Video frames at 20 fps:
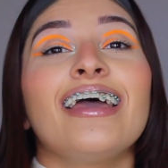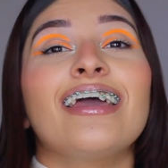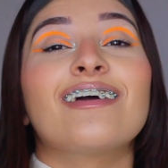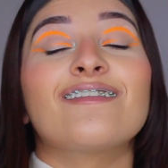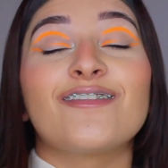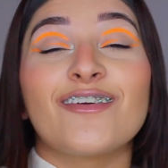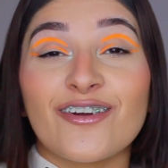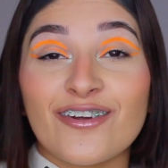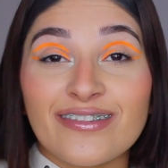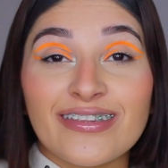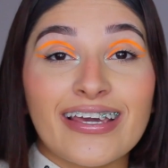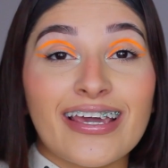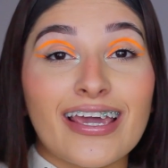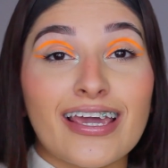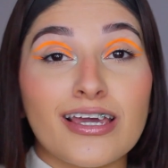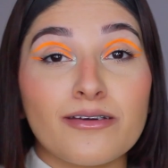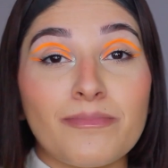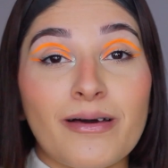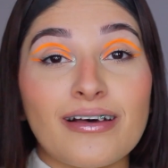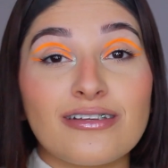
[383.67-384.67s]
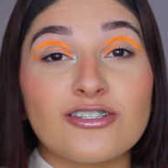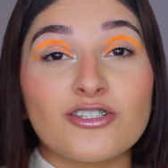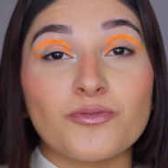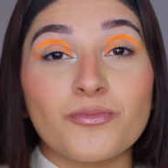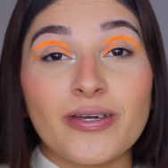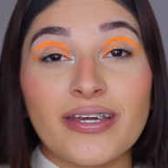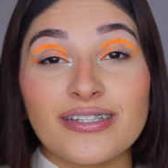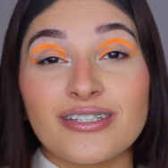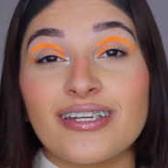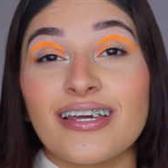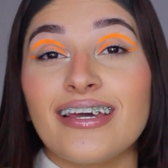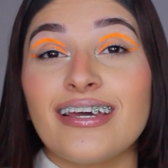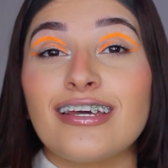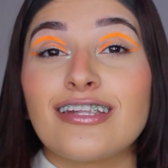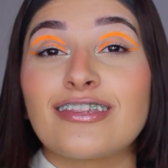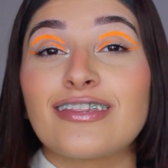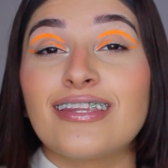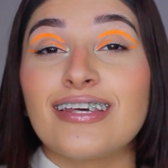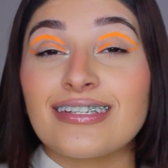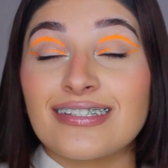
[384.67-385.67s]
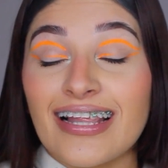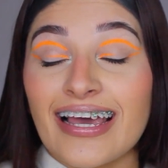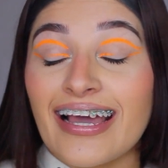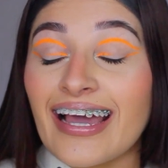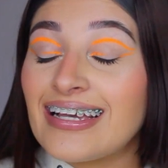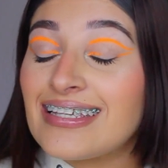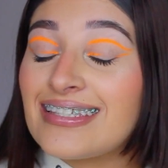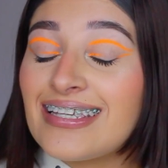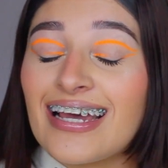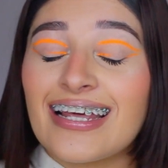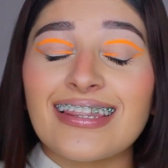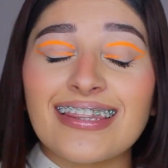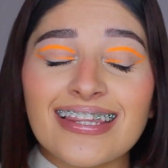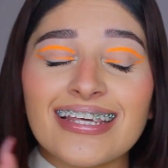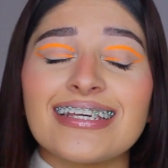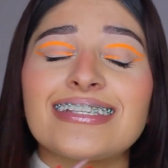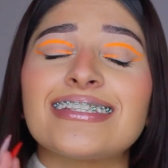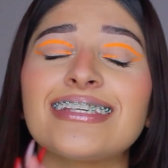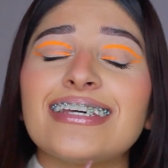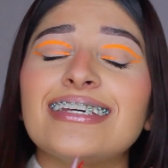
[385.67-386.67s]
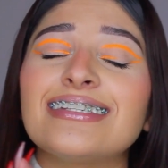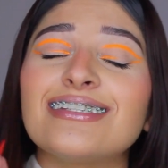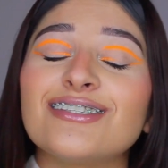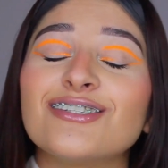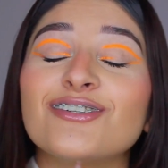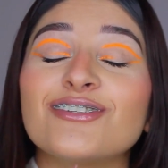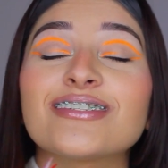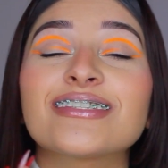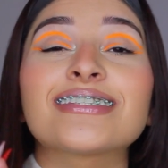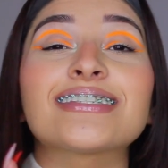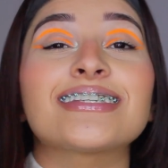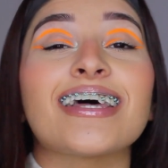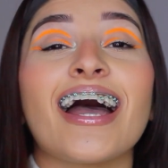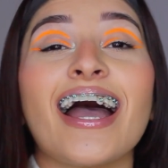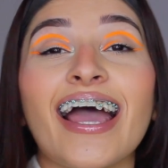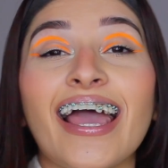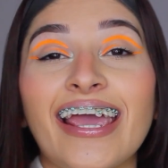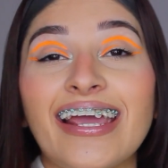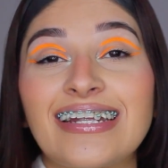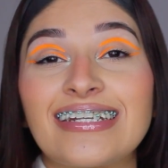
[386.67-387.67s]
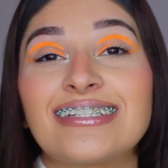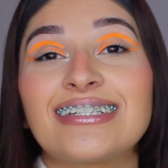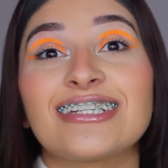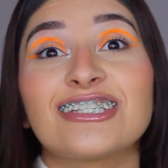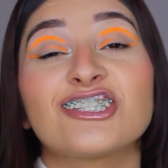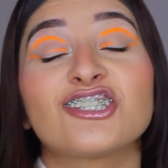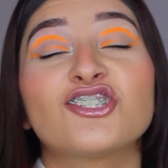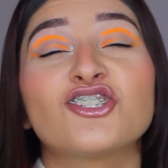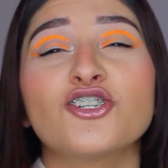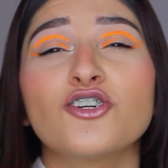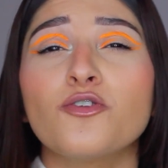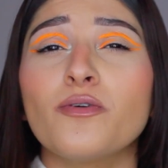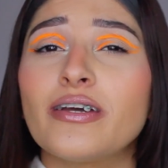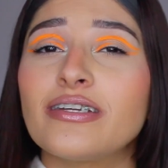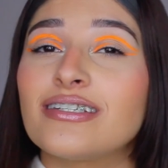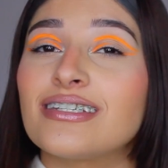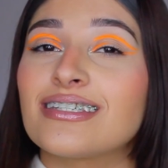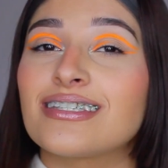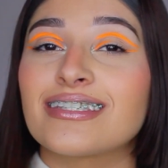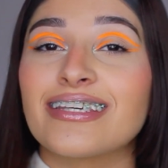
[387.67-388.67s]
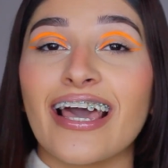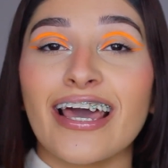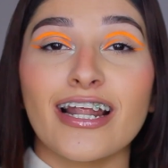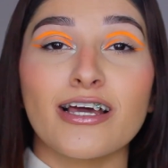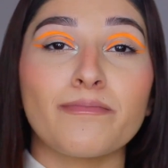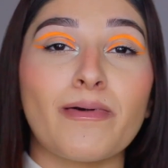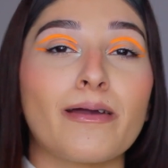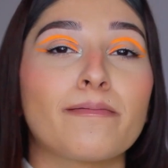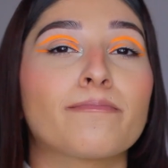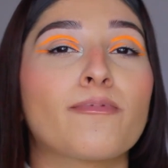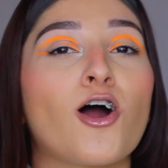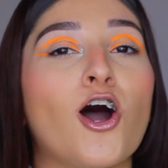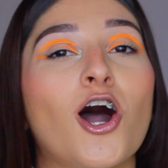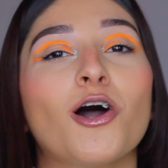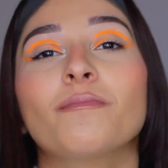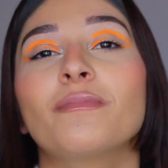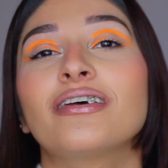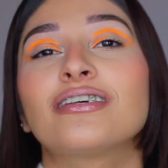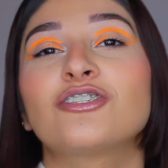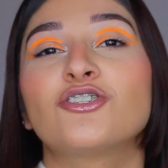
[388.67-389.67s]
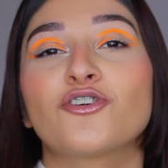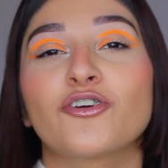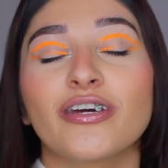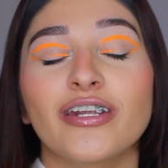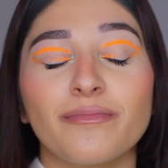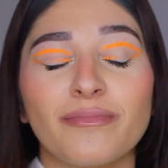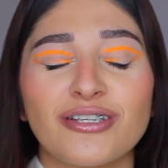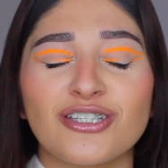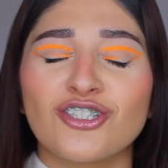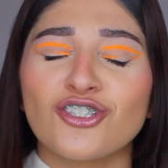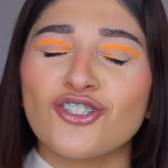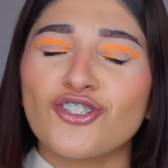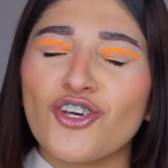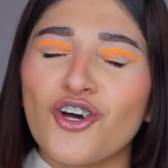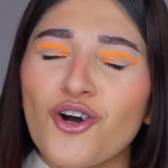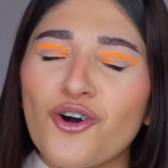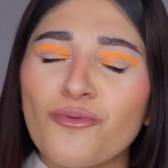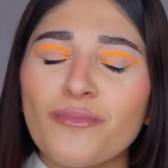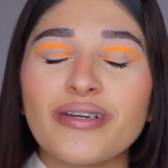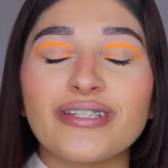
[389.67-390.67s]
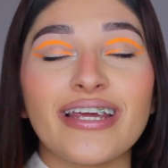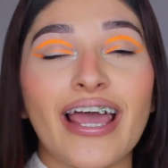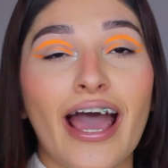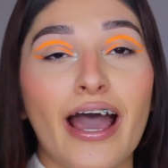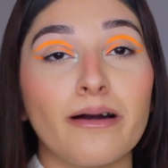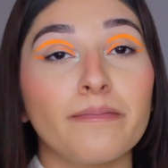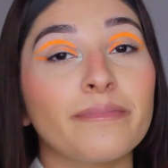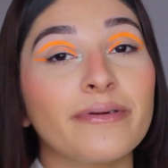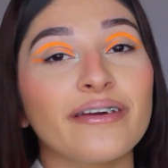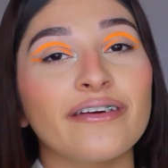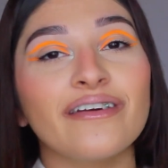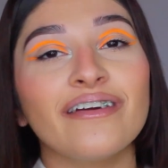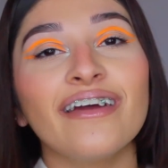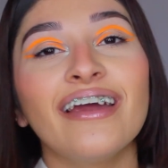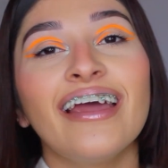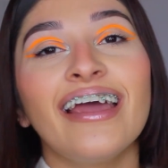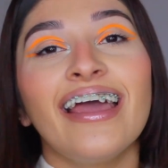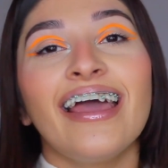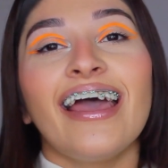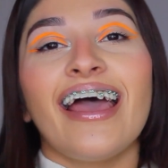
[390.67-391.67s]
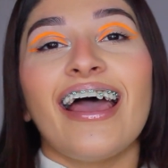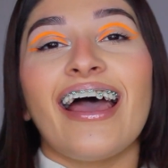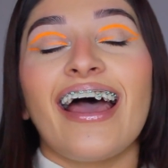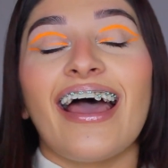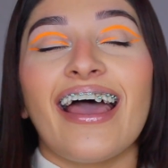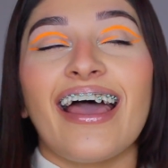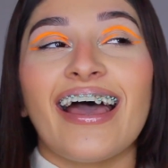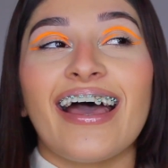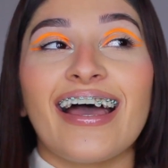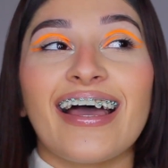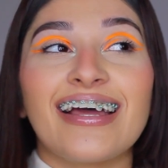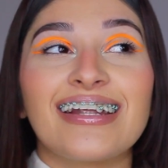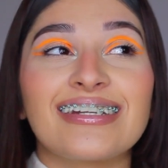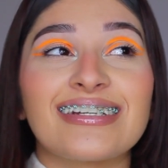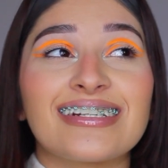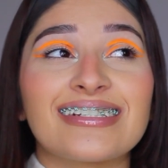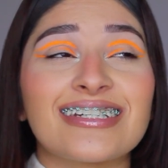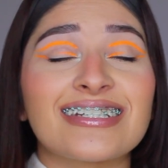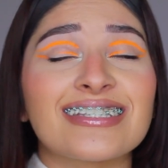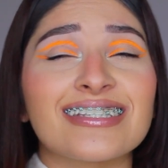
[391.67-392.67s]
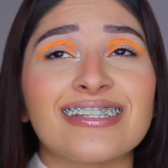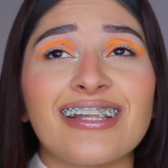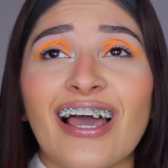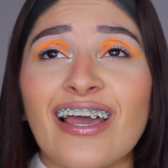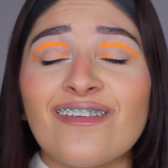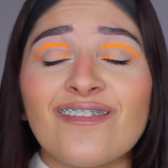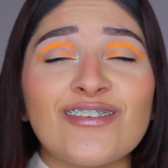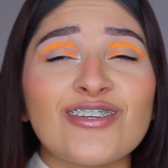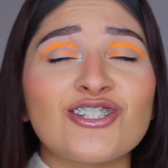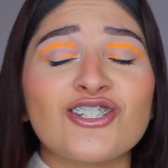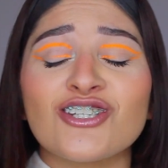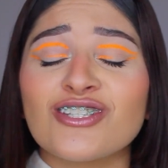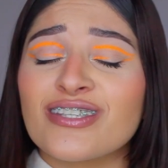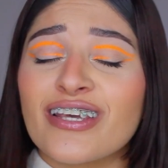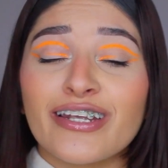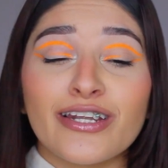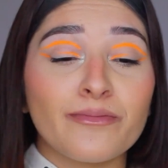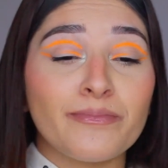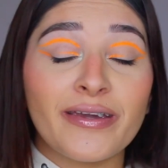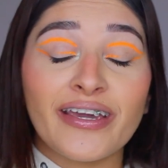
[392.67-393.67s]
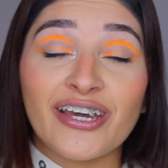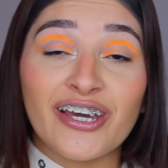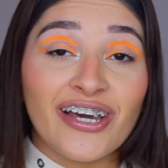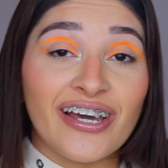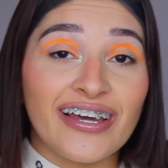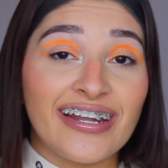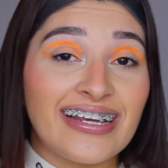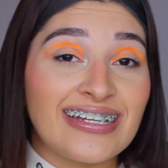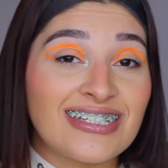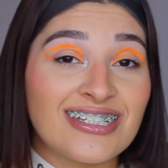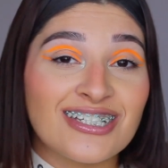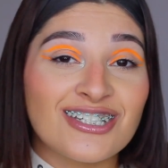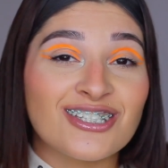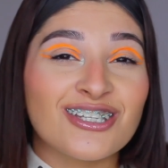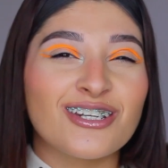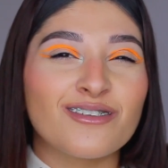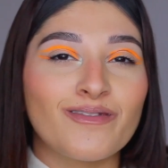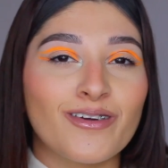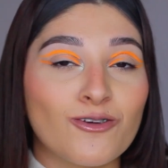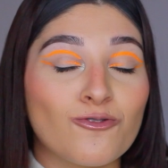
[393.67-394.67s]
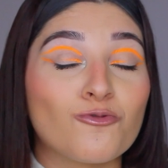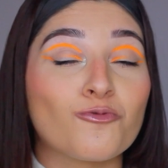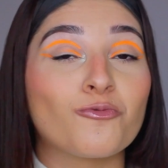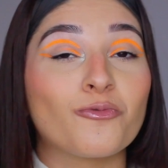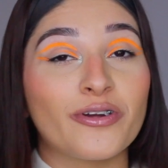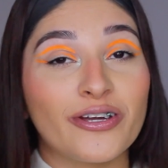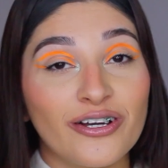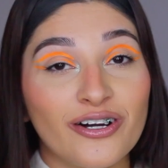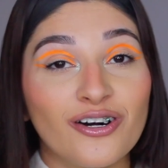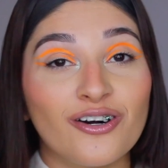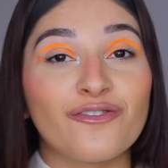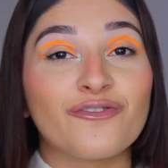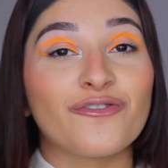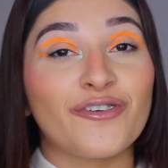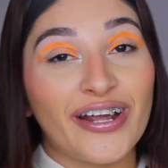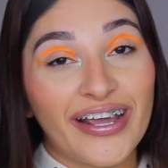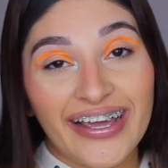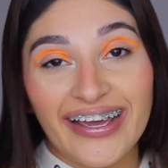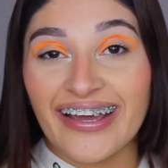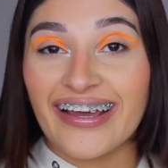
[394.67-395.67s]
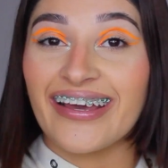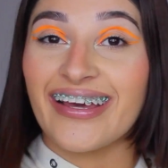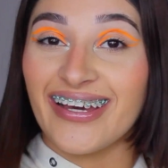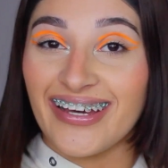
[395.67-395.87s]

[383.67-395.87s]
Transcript: If you're thinking about doing it, like I said, this is your sign. Just do it, just get them. I promise you're going to be so much happier, and just life is just gonna be good. It's just gonna be real freaking